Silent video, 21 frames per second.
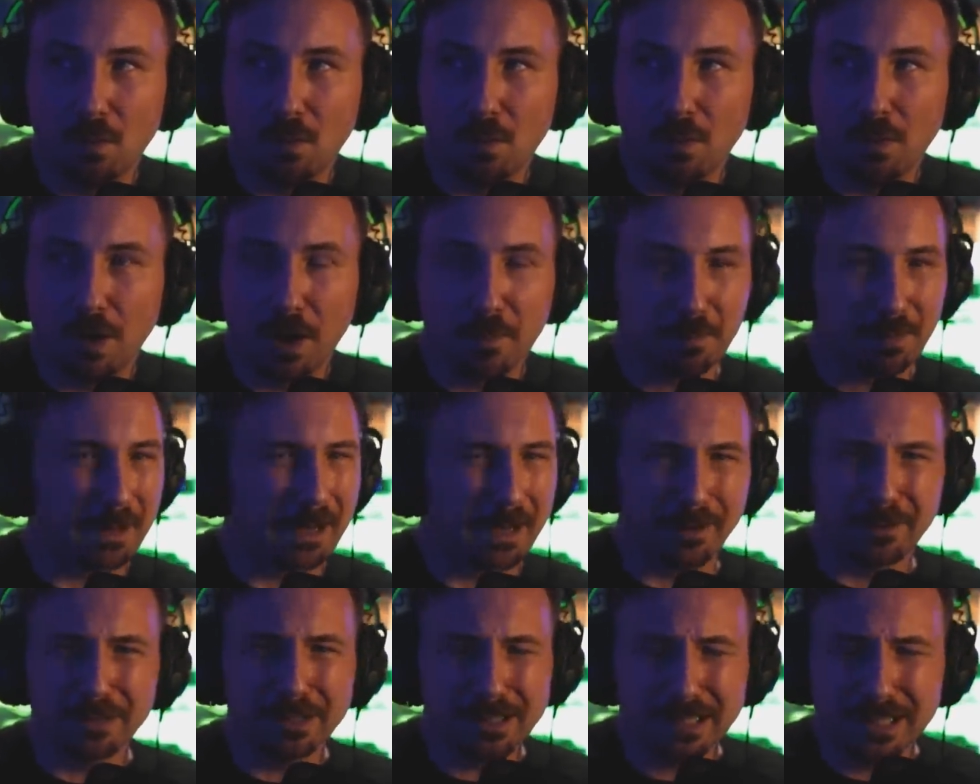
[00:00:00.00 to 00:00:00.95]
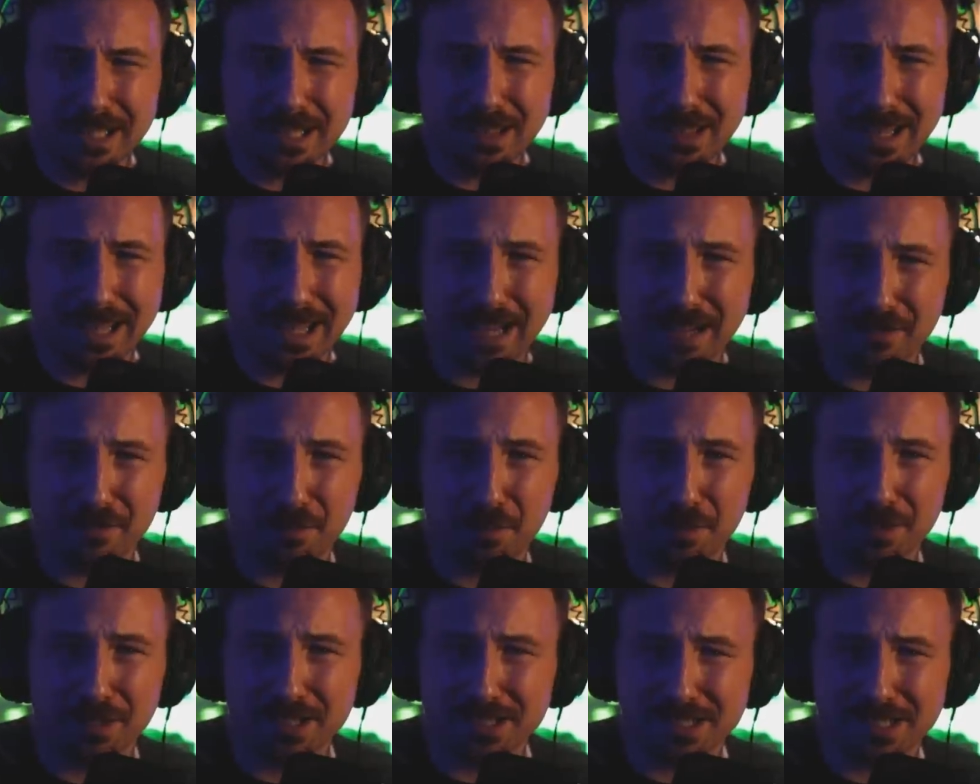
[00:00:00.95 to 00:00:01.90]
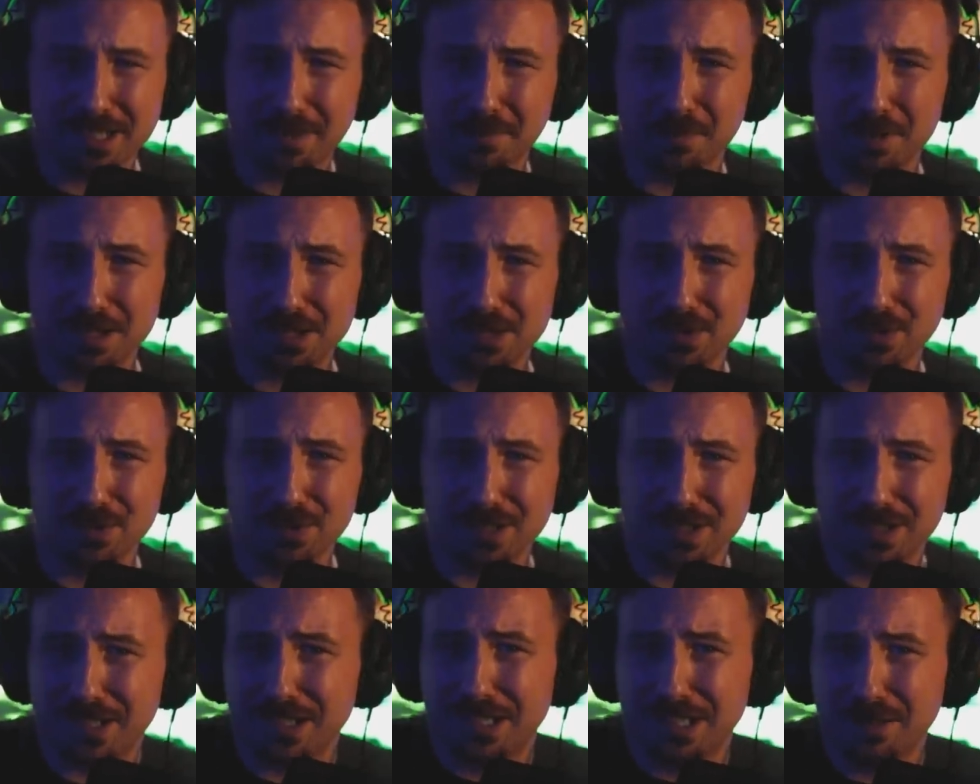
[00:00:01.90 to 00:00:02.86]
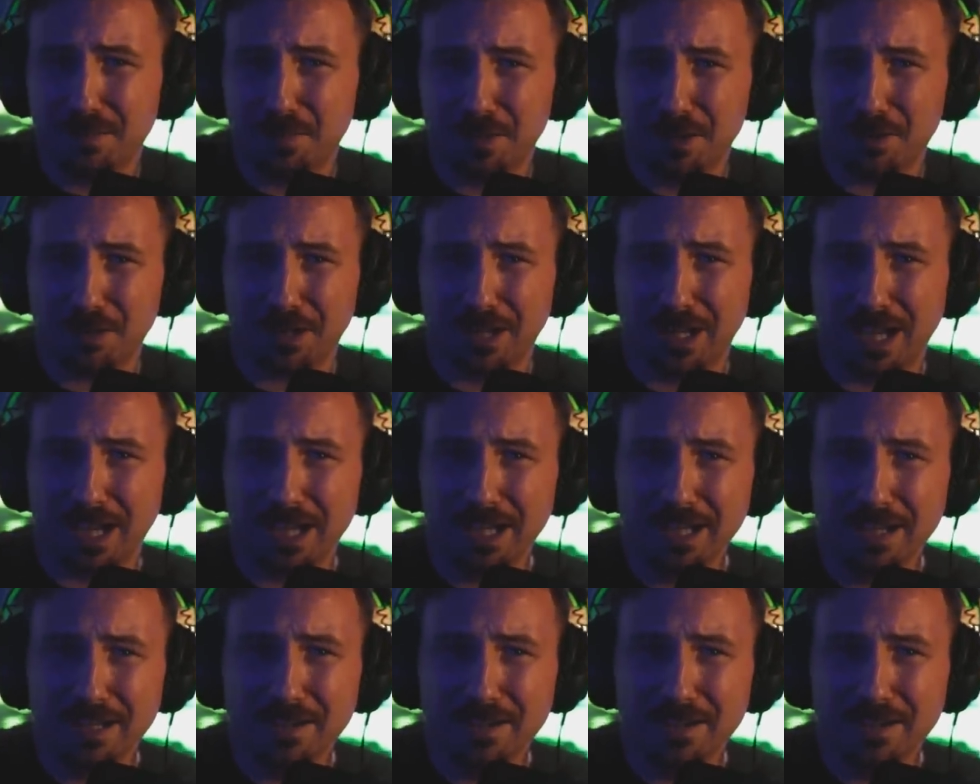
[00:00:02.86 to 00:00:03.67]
Apparently they have ballistic missiles in the DPRK.